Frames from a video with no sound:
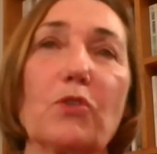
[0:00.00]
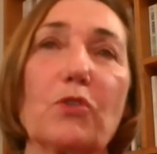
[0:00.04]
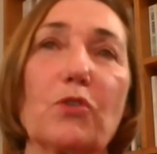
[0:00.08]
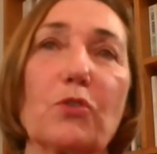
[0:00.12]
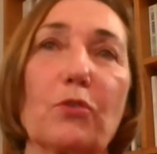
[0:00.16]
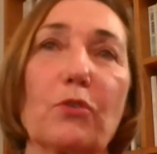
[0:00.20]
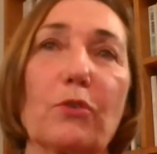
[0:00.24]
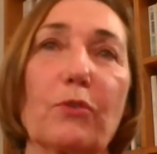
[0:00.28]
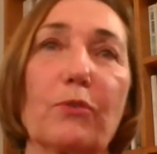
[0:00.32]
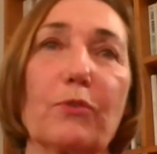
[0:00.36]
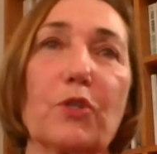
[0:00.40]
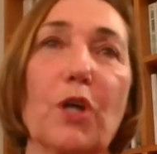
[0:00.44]

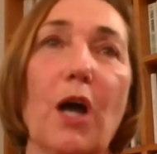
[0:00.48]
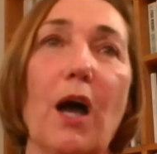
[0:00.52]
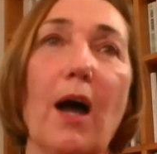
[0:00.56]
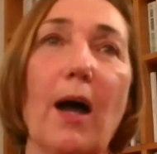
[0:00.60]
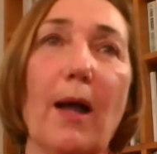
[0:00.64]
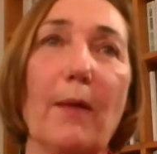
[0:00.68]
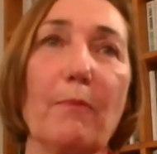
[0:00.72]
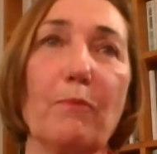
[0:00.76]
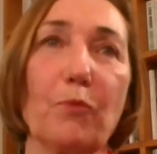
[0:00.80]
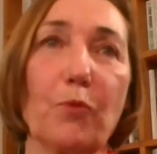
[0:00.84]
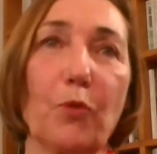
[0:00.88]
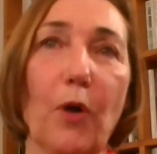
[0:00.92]
sort of
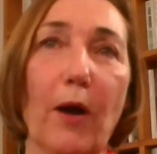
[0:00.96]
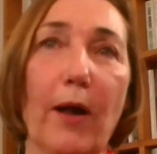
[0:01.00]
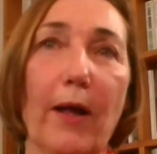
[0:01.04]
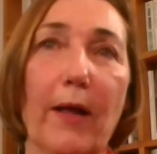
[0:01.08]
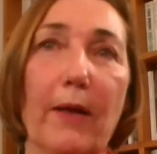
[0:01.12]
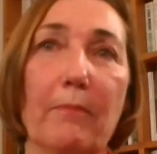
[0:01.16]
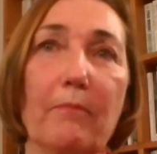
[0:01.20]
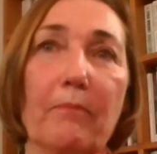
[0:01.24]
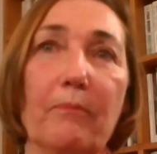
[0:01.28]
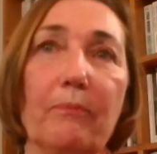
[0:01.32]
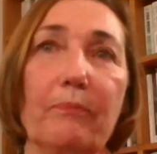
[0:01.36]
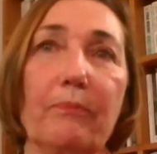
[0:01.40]
time
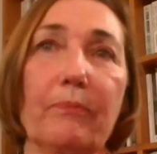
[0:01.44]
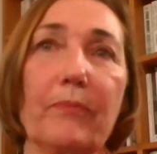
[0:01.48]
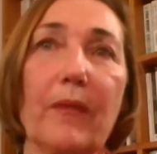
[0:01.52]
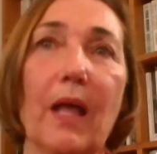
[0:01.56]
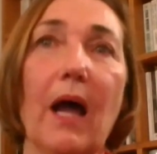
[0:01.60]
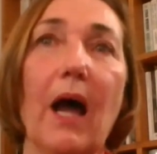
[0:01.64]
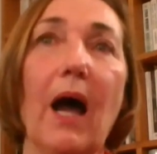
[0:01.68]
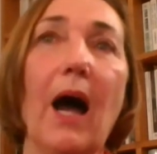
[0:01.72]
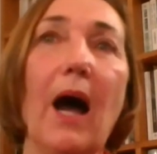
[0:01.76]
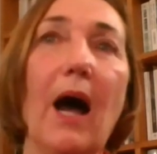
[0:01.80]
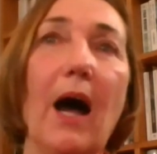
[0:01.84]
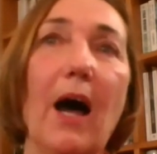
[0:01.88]
frame
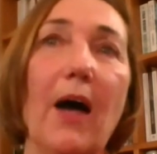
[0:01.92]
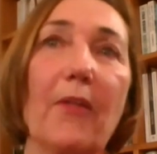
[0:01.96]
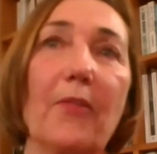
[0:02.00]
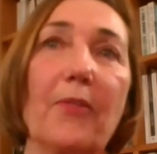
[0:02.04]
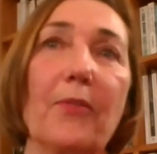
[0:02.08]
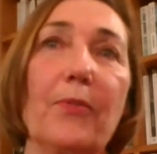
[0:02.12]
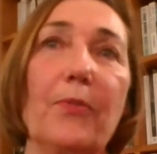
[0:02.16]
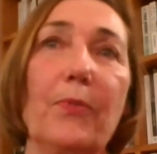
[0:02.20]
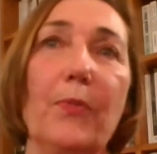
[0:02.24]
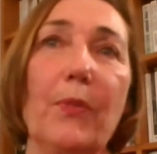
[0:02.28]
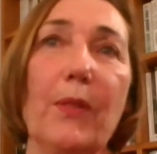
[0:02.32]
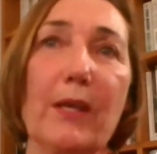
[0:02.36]

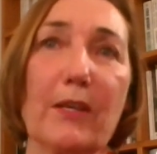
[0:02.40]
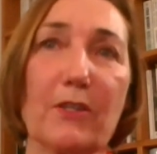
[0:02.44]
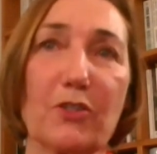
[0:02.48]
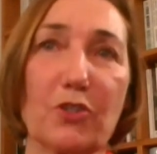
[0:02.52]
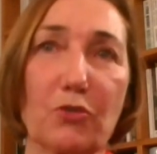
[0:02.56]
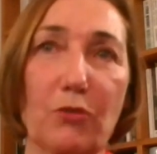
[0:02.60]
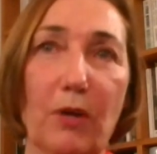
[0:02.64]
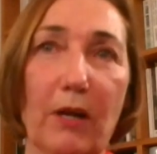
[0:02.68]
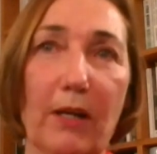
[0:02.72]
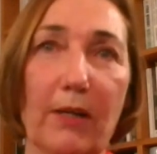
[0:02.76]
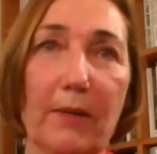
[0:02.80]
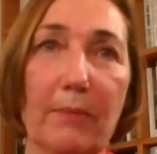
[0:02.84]
are the
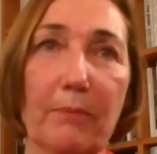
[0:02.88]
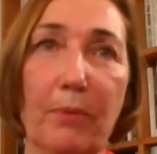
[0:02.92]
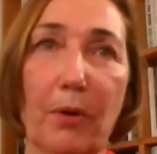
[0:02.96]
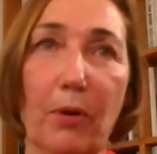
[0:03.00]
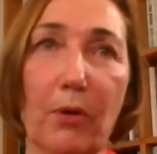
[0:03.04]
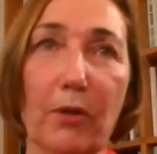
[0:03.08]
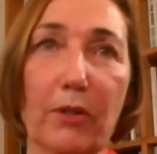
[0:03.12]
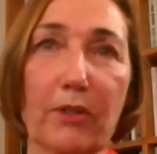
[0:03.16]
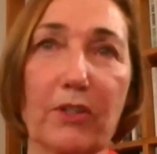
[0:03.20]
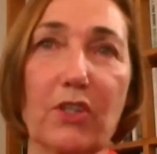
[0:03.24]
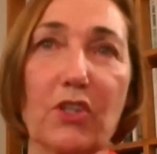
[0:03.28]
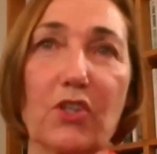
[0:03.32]
Australian
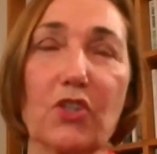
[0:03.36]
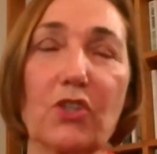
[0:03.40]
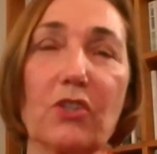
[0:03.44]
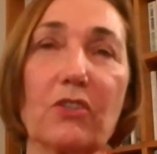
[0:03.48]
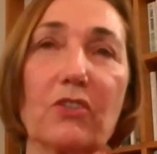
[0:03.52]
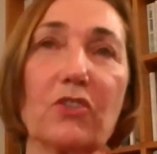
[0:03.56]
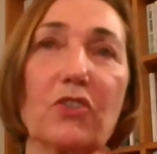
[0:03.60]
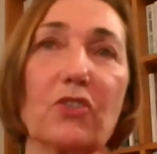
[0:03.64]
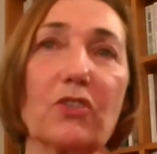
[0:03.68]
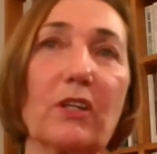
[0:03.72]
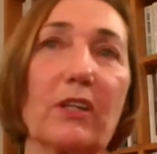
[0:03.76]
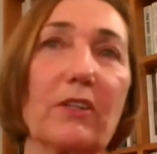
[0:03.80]

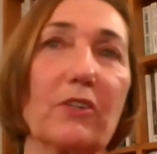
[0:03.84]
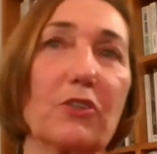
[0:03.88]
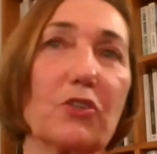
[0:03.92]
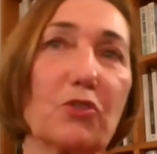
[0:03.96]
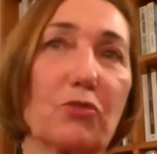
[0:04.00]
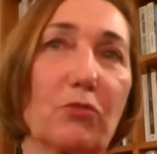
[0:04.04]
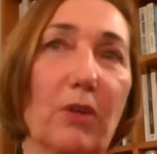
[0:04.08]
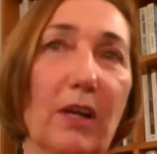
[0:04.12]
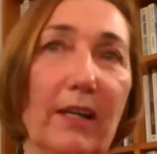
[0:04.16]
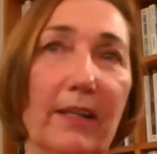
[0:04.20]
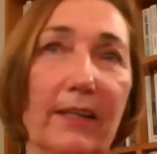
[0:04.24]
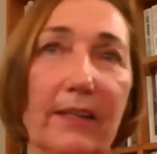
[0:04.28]
politicians and
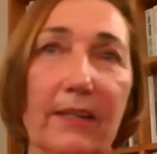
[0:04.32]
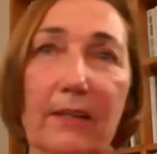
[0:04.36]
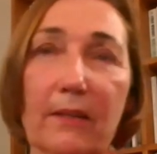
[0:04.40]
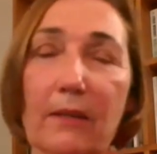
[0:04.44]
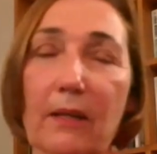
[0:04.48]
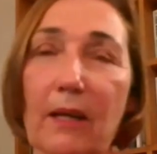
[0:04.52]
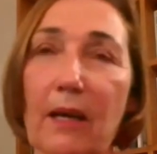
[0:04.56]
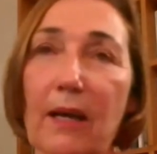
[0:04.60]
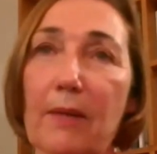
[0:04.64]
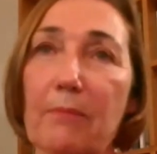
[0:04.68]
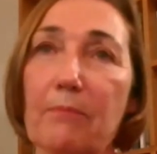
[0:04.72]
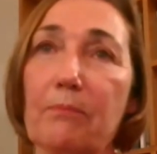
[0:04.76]

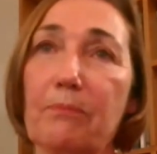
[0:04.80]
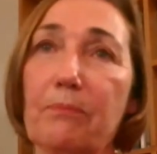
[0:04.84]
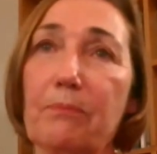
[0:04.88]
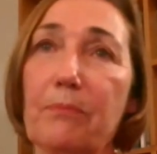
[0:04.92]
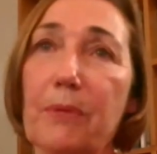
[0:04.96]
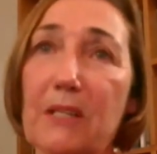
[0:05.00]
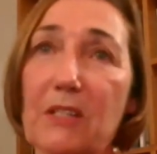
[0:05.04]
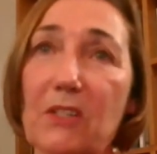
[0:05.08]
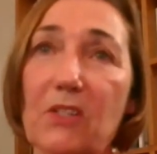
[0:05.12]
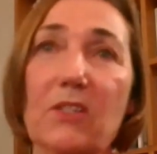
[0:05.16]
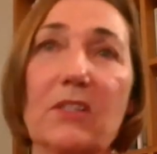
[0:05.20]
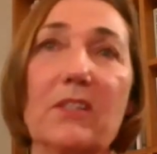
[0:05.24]
Australian
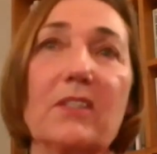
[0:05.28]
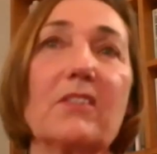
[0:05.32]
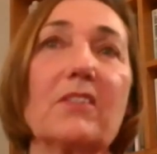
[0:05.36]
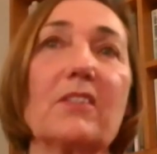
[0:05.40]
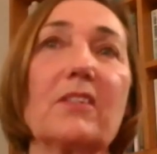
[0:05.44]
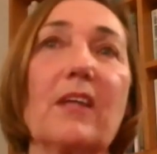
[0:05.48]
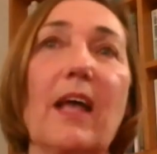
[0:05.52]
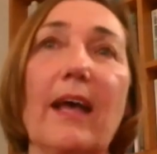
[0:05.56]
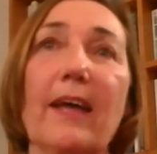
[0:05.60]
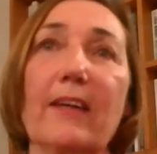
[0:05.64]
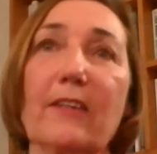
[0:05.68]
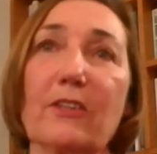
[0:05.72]

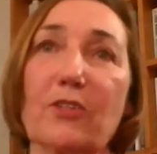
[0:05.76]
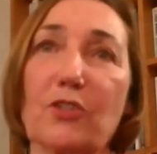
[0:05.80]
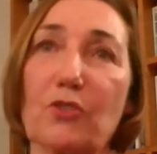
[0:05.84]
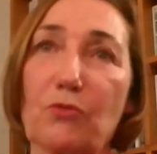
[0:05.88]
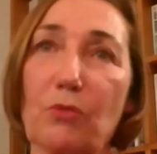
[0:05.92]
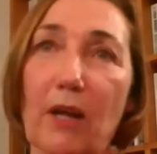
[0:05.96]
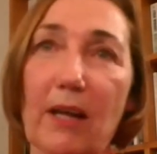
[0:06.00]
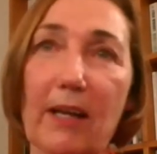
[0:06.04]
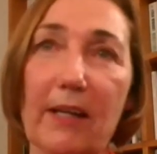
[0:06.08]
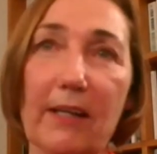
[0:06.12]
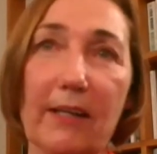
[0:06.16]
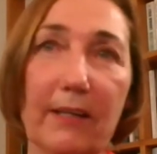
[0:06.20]
business and
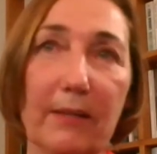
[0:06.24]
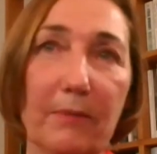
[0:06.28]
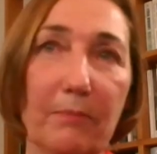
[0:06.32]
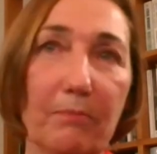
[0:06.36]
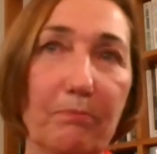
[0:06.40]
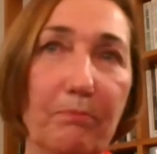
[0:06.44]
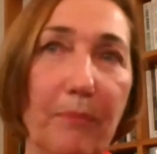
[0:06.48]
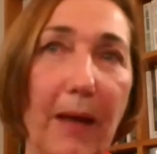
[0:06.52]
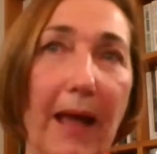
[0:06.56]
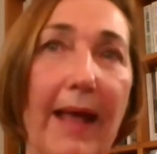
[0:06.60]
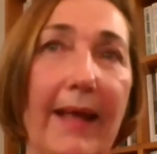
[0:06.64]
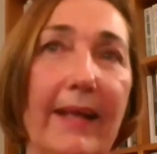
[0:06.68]

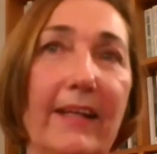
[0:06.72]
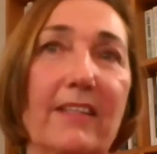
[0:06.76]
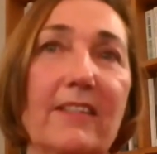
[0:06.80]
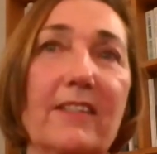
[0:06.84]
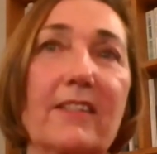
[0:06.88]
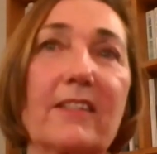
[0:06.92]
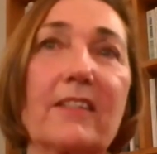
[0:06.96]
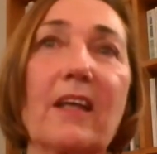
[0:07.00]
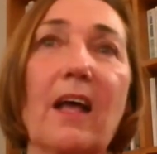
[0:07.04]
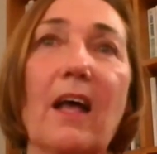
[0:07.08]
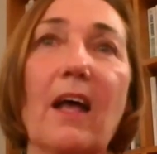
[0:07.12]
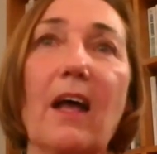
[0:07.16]
Australian
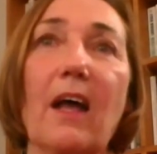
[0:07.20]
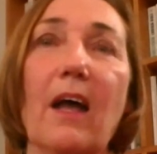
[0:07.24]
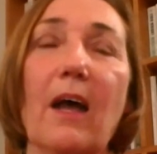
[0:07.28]
banks.